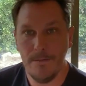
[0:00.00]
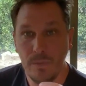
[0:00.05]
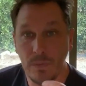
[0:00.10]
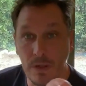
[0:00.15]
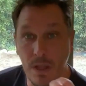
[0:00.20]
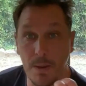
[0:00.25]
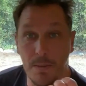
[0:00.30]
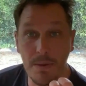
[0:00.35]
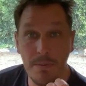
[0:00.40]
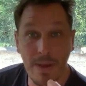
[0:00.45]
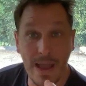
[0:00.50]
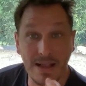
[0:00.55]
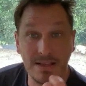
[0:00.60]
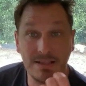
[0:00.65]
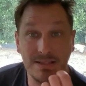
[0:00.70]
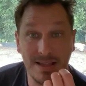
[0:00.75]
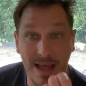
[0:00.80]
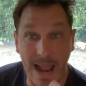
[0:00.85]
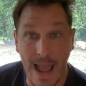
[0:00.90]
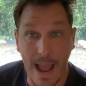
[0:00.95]
coming back
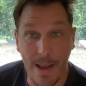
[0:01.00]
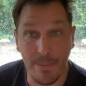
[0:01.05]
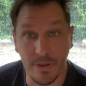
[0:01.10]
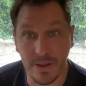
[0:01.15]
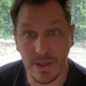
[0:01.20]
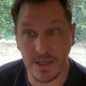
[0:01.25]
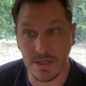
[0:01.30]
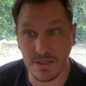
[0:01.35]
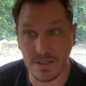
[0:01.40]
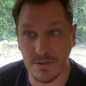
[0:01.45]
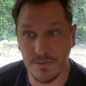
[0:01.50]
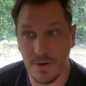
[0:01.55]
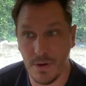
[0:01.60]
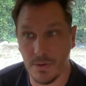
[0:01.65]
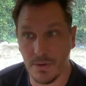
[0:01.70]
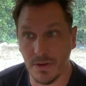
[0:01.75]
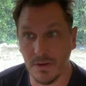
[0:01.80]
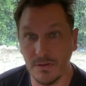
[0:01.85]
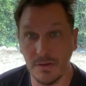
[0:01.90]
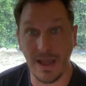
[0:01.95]
to that application
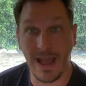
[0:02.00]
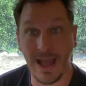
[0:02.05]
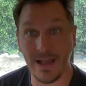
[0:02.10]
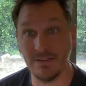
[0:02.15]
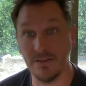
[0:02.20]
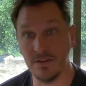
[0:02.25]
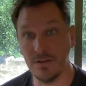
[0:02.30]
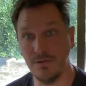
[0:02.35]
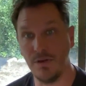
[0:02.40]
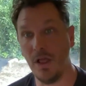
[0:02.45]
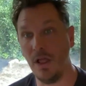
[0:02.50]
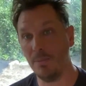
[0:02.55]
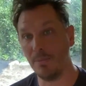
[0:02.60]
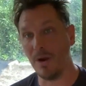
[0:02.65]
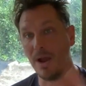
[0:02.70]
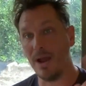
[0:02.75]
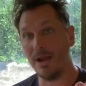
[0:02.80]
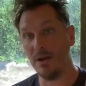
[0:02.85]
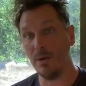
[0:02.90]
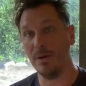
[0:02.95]
focus. As a
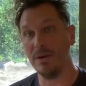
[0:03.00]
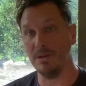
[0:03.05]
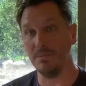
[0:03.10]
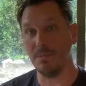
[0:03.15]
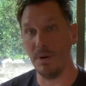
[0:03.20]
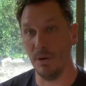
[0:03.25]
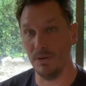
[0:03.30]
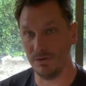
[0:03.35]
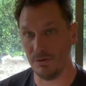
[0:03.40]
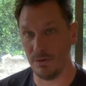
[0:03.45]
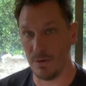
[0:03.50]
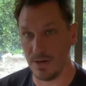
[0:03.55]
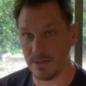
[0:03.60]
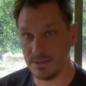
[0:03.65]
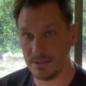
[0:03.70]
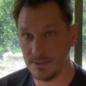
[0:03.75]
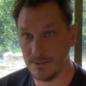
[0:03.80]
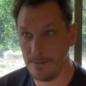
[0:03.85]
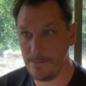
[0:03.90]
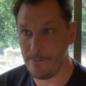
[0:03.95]
developer, I know I need
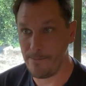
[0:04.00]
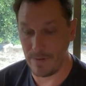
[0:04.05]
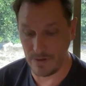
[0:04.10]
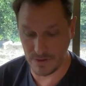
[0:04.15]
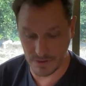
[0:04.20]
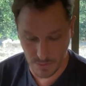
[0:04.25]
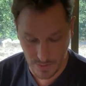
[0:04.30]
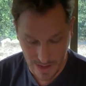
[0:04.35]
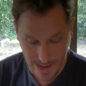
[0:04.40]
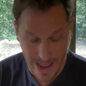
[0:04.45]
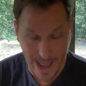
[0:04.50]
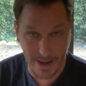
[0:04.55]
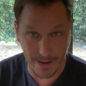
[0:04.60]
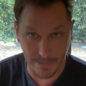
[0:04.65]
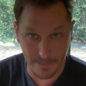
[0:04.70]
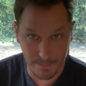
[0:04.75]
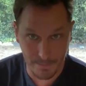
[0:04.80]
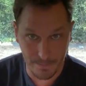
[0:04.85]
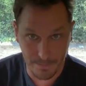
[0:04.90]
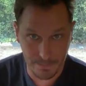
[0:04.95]
Postgres. And so I
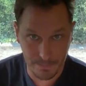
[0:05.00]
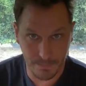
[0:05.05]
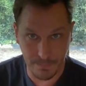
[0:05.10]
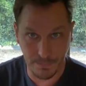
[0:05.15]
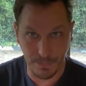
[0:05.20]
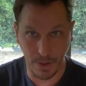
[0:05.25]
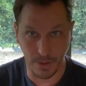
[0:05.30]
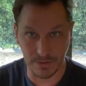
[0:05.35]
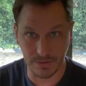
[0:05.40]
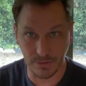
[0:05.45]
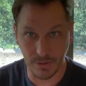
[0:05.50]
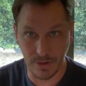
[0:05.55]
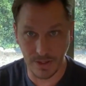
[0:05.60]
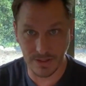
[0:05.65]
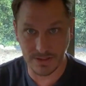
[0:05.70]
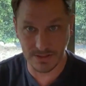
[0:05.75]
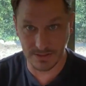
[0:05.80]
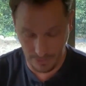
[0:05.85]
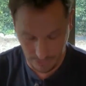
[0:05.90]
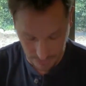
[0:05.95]
added
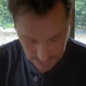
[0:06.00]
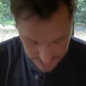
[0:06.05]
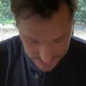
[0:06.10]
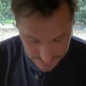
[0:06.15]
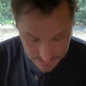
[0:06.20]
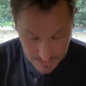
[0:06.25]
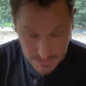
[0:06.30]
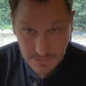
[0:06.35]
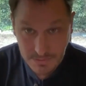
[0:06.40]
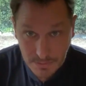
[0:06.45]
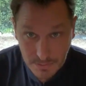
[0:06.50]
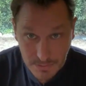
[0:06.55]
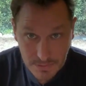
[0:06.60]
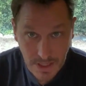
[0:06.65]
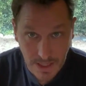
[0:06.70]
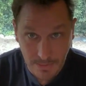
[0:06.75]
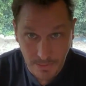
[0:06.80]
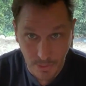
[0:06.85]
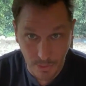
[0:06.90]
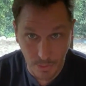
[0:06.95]
Postgres, literally just
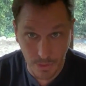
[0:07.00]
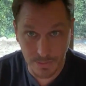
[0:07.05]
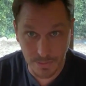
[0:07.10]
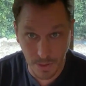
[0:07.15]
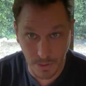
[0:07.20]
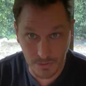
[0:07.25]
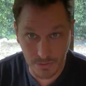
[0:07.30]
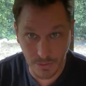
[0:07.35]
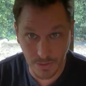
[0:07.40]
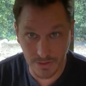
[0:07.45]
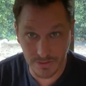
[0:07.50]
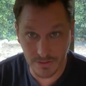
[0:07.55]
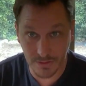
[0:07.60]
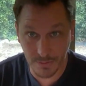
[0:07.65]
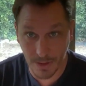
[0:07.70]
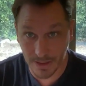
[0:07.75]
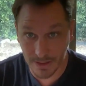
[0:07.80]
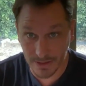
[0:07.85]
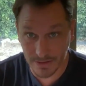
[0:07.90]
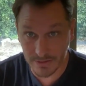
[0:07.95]
type the word Postgres to
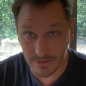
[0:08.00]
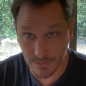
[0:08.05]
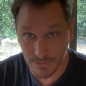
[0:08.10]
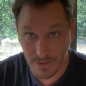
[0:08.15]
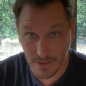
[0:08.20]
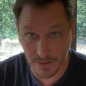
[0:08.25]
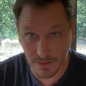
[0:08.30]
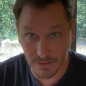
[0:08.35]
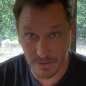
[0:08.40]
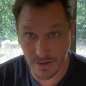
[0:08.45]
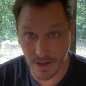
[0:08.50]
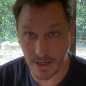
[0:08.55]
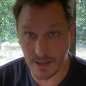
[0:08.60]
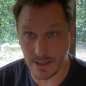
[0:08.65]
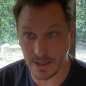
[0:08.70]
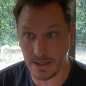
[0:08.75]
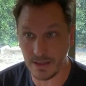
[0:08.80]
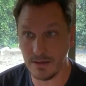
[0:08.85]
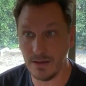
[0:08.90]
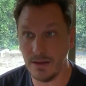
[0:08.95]
my list of things that I
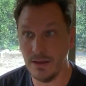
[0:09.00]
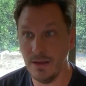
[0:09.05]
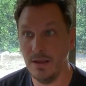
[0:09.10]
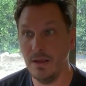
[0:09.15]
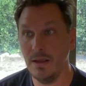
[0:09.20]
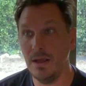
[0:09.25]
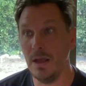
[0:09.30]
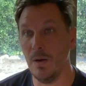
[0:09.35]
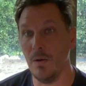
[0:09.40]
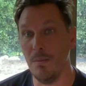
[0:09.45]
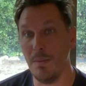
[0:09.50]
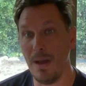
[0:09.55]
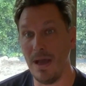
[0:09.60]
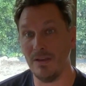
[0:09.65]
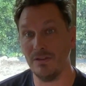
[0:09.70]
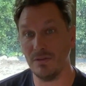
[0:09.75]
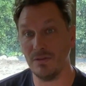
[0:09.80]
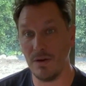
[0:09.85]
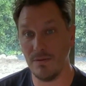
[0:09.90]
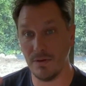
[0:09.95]
need. And when
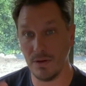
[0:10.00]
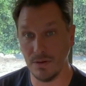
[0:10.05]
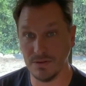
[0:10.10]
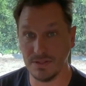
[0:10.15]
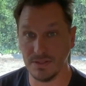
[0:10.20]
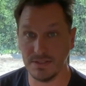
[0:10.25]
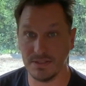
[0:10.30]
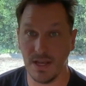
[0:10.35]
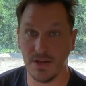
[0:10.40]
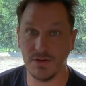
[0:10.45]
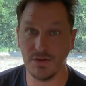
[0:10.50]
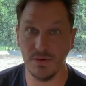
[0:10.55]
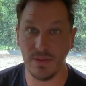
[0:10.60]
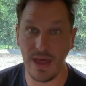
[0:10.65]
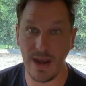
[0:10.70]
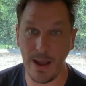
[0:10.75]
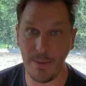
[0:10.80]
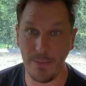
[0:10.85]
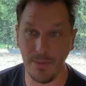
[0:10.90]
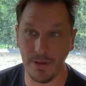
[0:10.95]
Massdriver goes to schedule
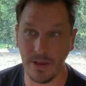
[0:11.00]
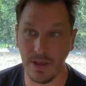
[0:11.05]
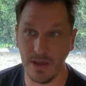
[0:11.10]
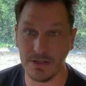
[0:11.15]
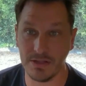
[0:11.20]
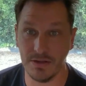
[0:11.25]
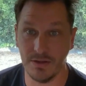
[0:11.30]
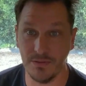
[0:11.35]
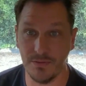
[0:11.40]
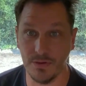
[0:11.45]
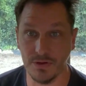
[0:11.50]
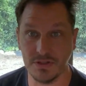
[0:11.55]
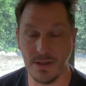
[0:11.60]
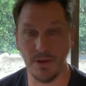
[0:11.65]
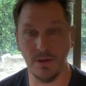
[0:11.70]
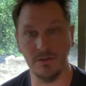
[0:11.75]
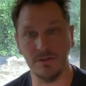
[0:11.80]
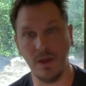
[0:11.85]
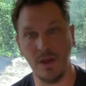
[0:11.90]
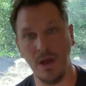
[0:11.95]
that application the first time, he
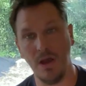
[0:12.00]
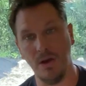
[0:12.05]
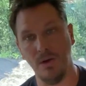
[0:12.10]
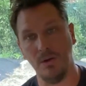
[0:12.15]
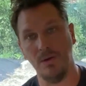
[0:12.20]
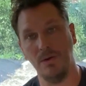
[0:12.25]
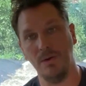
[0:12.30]
goes, oh,